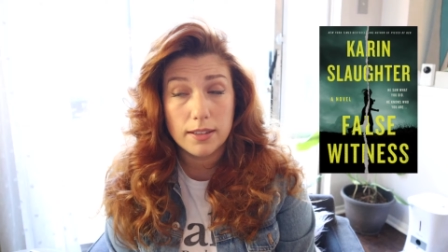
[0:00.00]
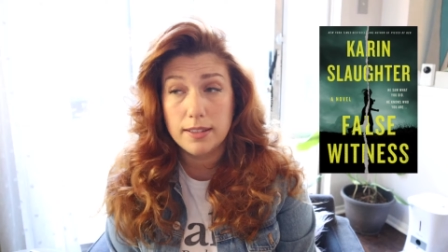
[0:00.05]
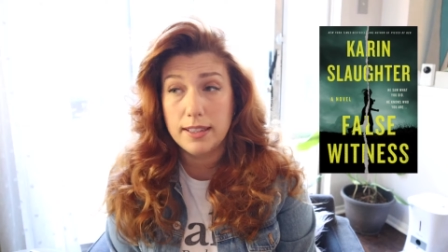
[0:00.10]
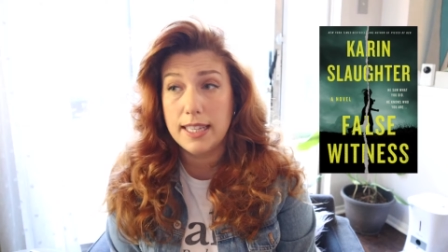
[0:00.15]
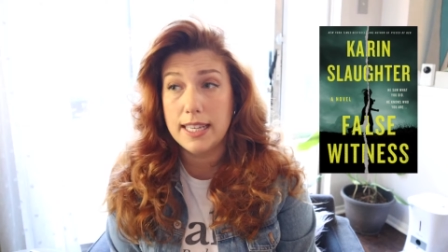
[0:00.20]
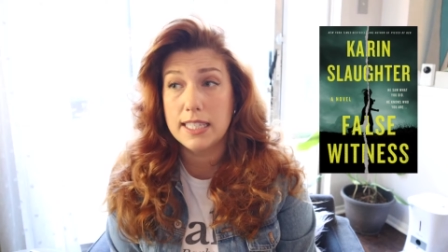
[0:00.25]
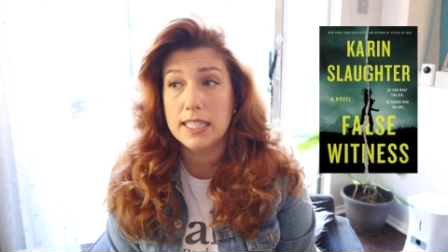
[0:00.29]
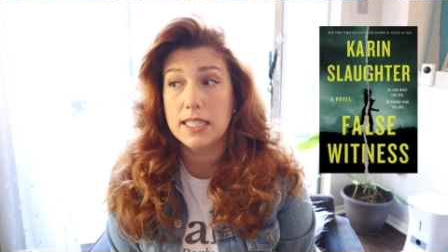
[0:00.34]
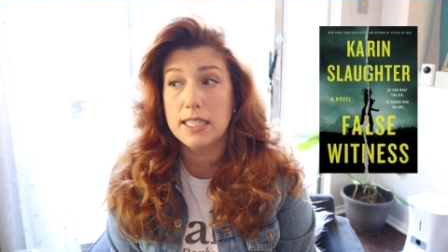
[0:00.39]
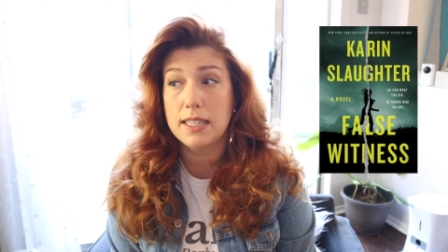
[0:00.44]

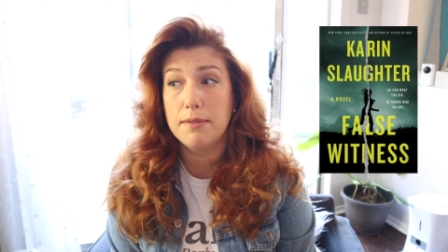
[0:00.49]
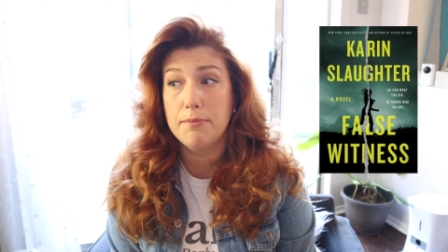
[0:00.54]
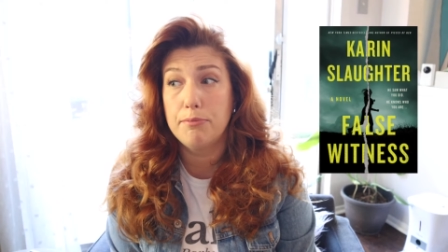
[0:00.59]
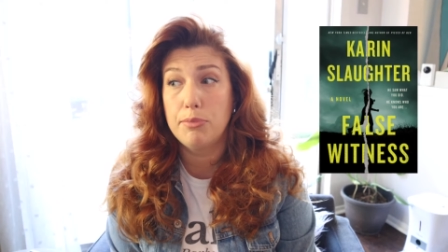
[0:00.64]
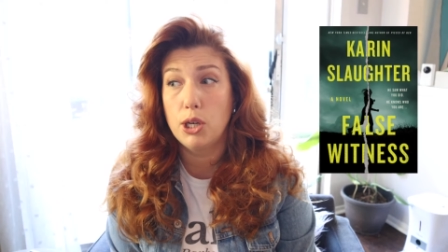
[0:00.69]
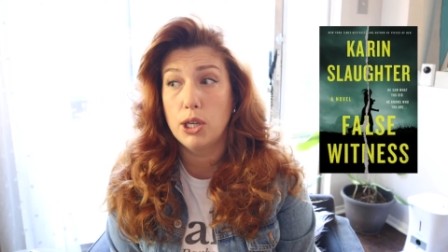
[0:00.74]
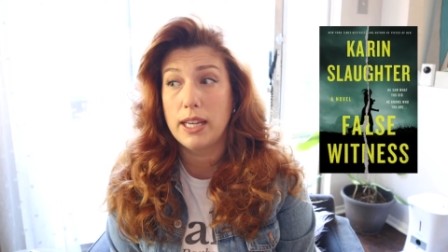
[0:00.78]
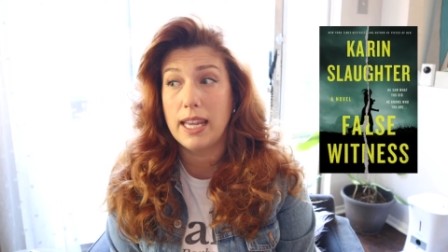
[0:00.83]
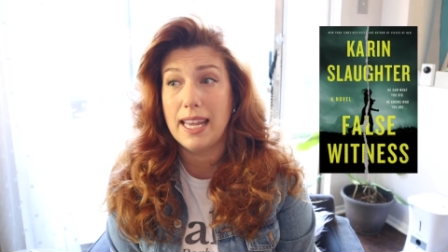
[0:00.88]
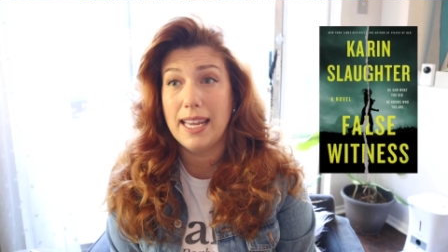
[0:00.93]
This
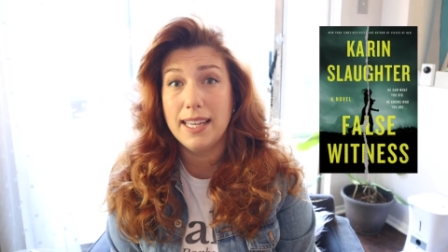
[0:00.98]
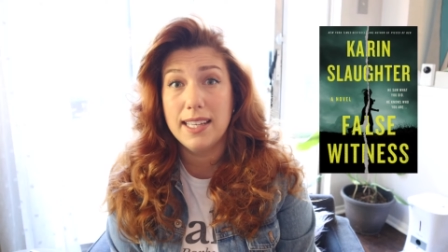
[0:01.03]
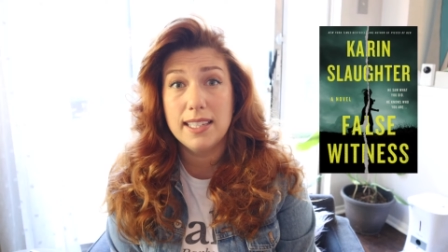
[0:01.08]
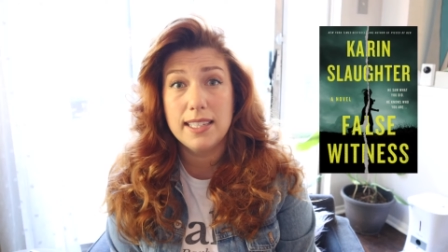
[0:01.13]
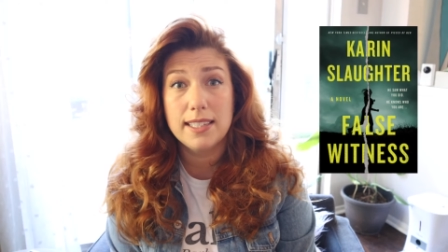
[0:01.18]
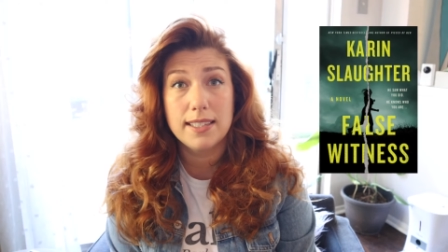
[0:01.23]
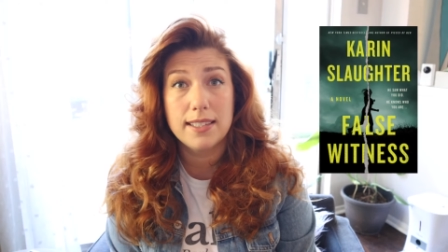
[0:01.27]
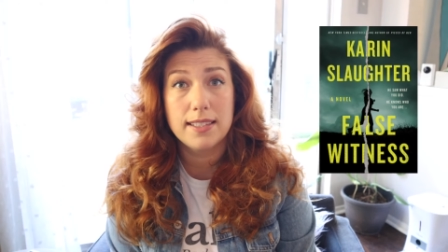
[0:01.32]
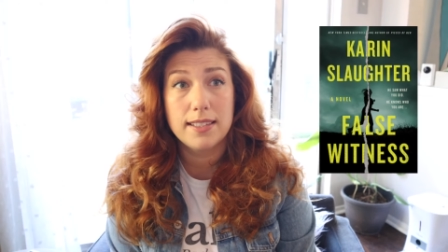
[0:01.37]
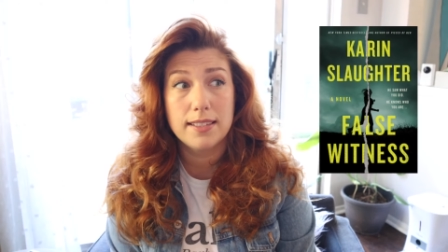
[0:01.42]
book
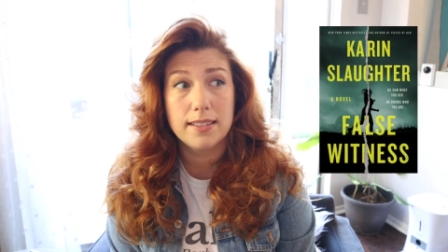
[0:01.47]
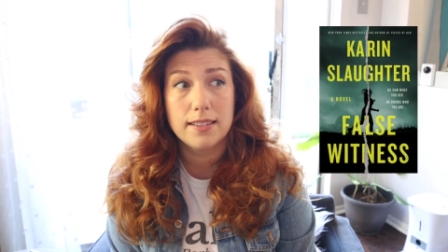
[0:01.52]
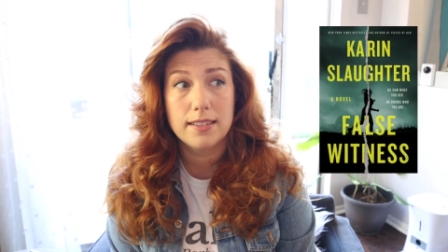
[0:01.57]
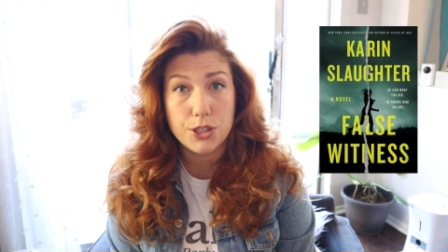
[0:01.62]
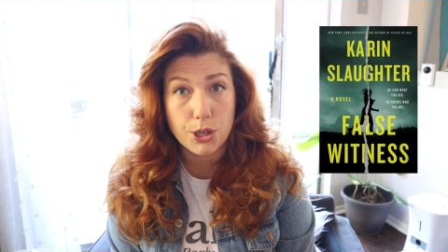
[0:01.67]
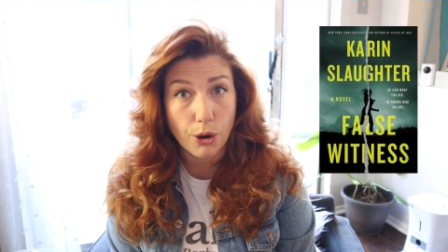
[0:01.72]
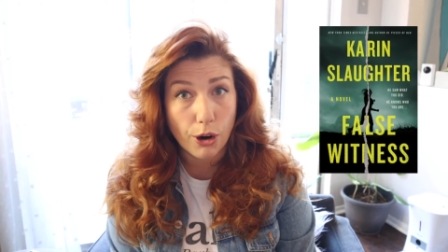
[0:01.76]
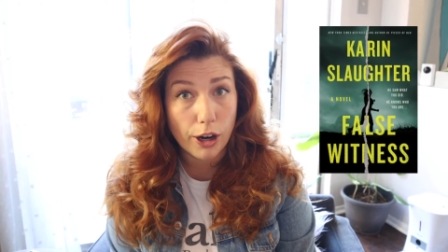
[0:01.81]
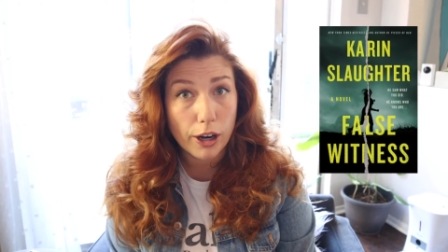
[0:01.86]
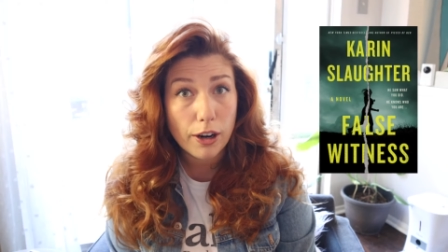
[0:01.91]
is
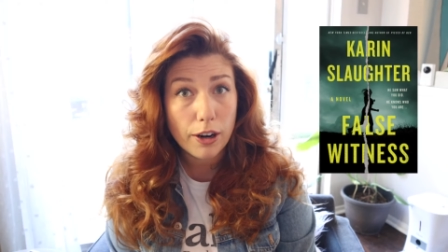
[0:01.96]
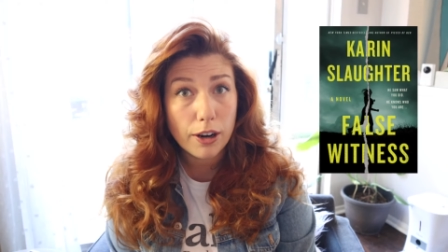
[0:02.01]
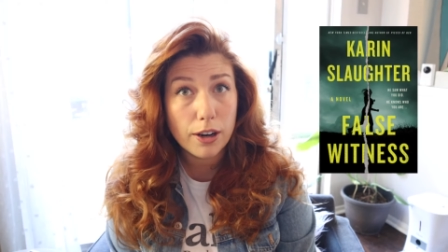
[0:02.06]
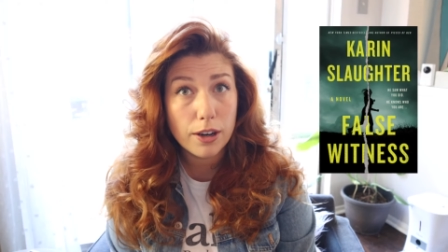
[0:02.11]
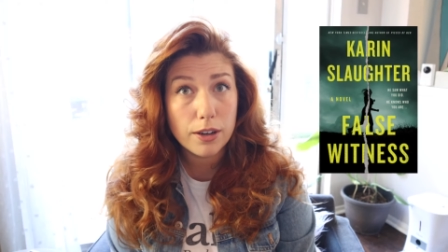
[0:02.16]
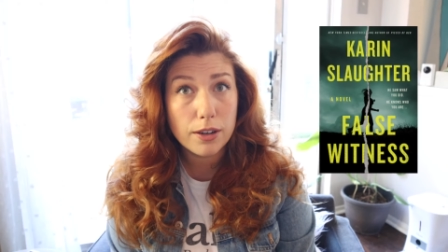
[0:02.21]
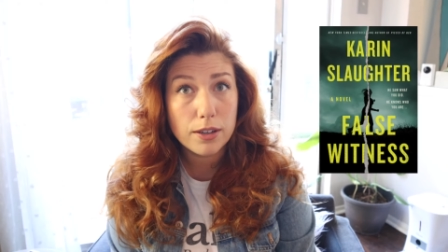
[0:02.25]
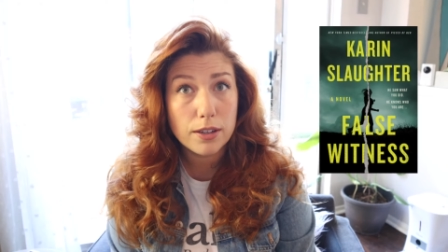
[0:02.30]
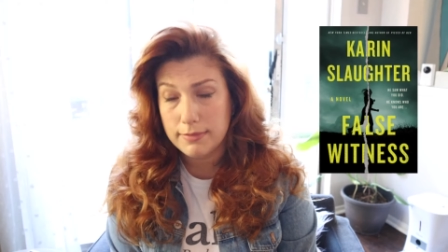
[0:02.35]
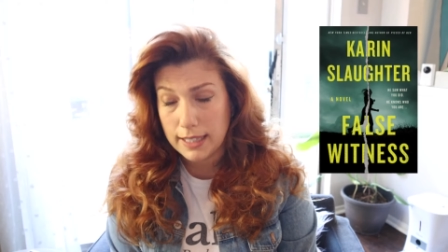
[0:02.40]
dark
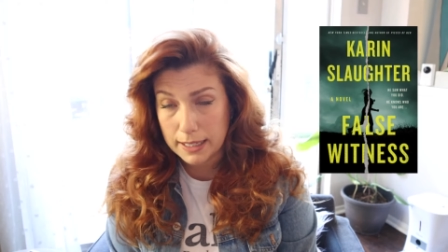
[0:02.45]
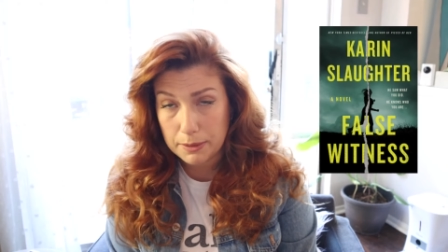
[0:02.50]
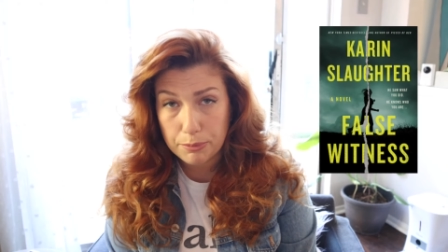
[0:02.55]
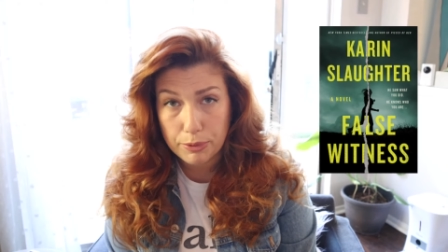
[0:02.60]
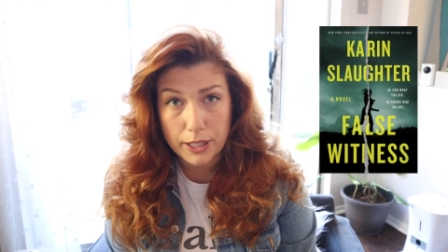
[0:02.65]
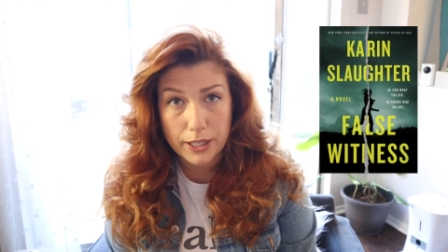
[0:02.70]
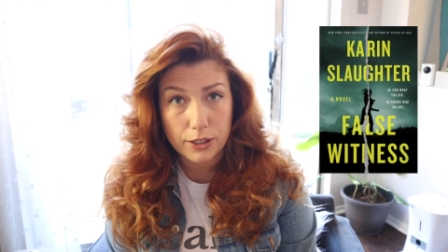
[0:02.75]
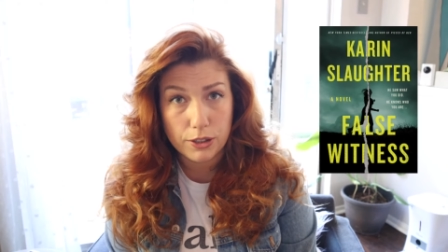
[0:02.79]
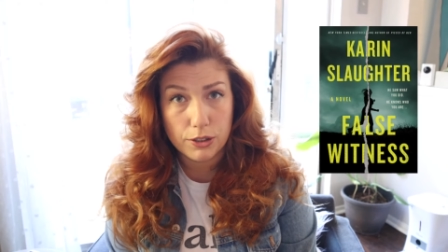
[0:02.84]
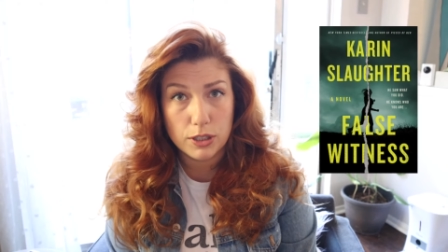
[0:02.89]
like
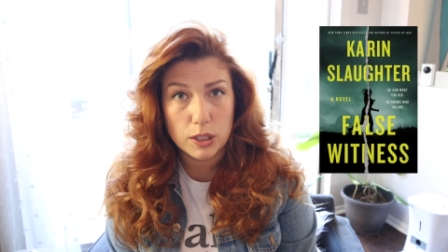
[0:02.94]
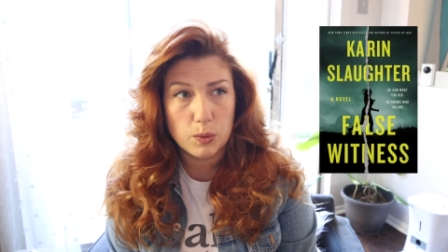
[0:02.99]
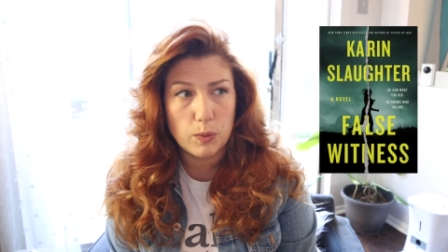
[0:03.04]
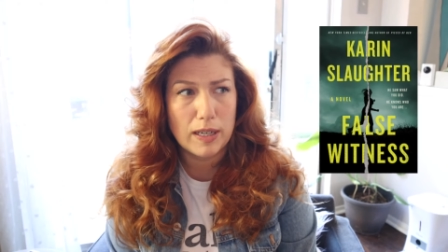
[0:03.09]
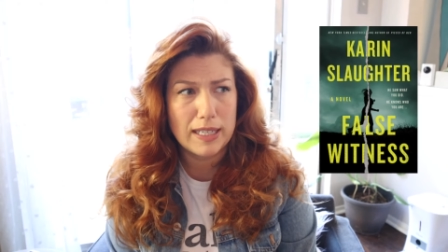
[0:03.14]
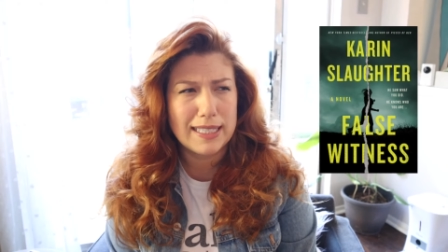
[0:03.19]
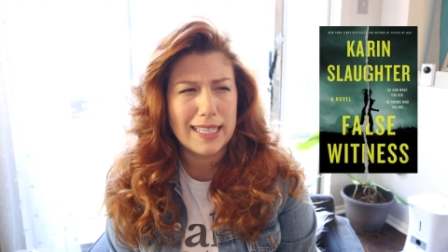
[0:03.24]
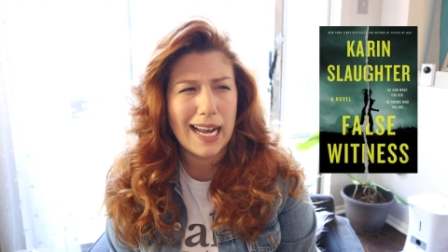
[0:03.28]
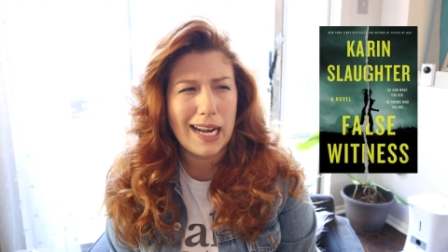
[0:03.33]
Pretty Girls was.